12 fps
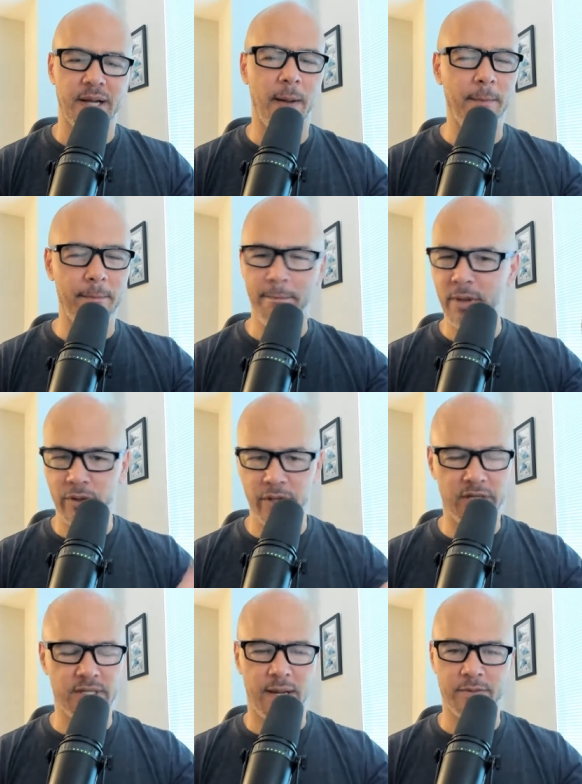A
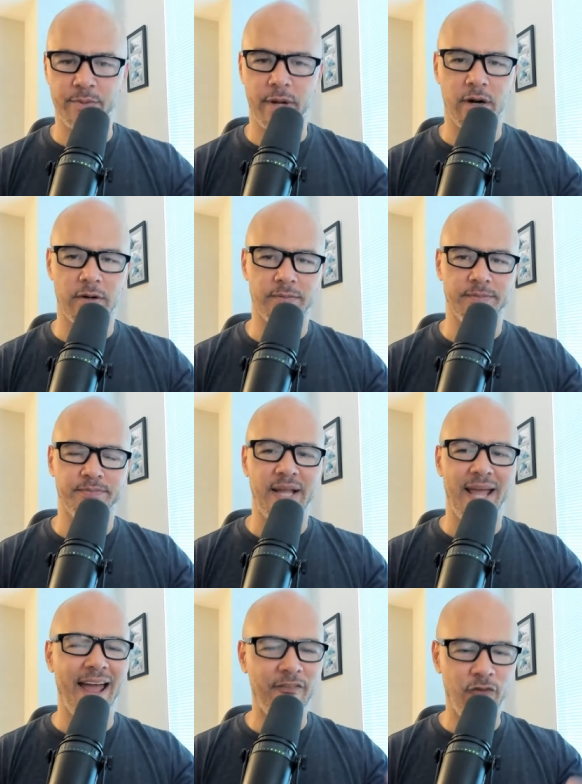million times better.
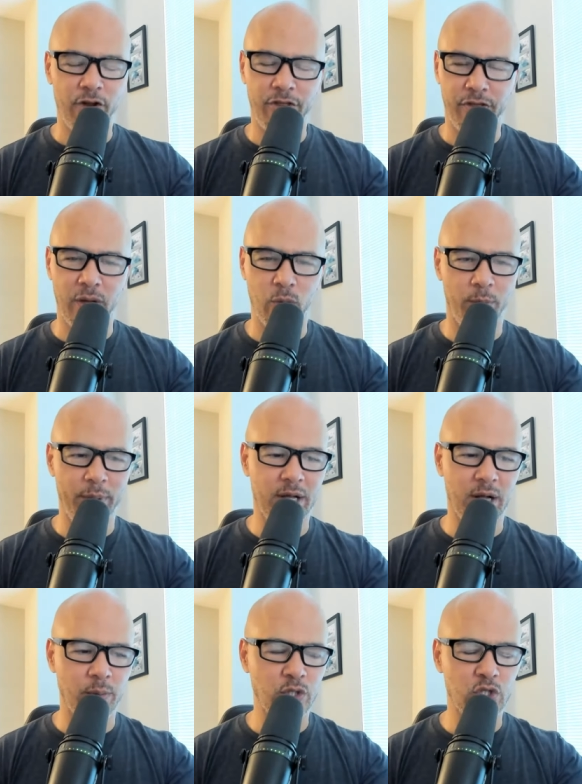Everything will
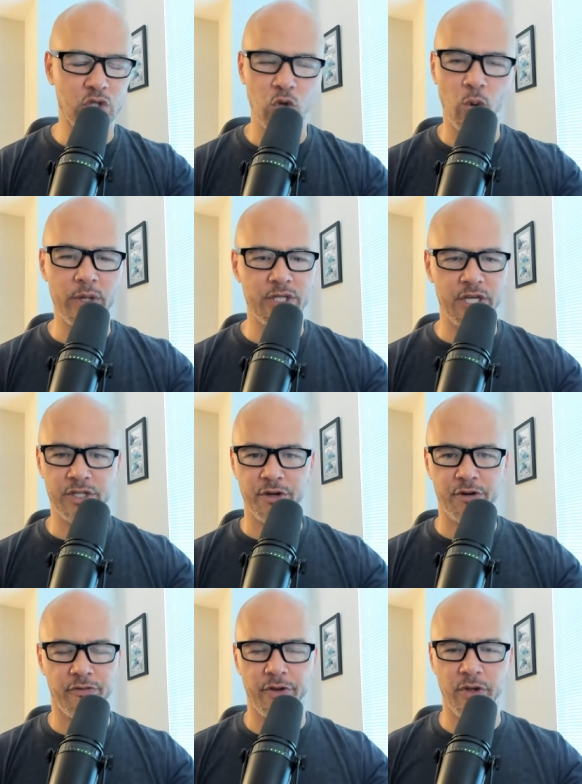become so much
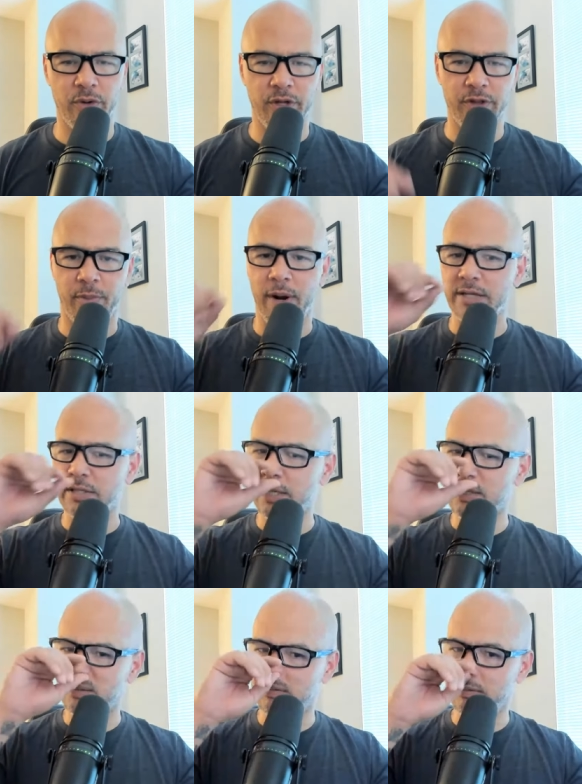easier for you in the
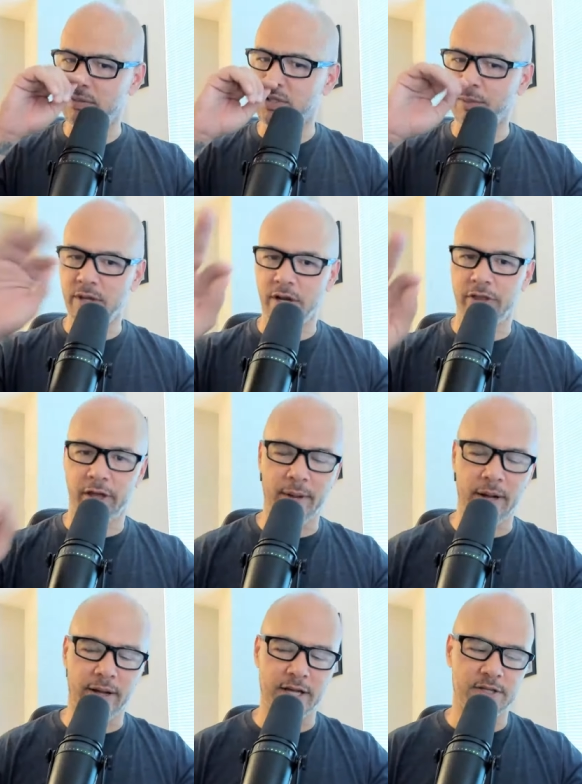process. Something to think
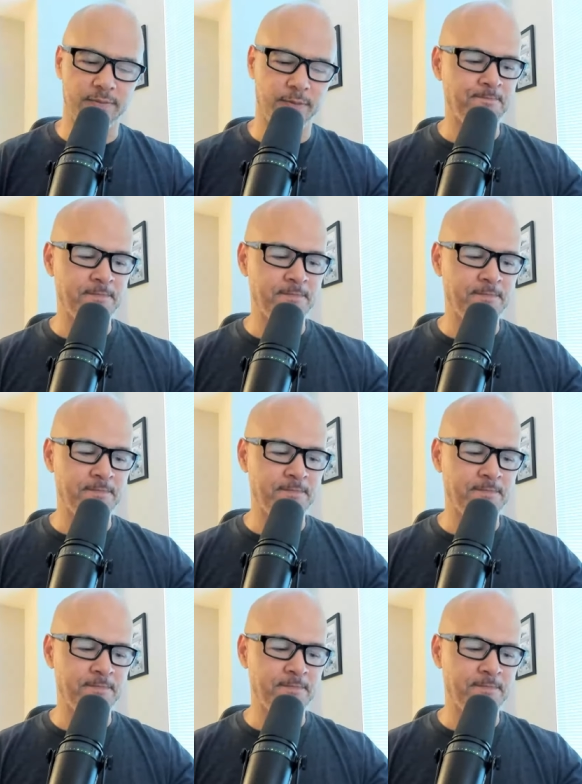about, guys.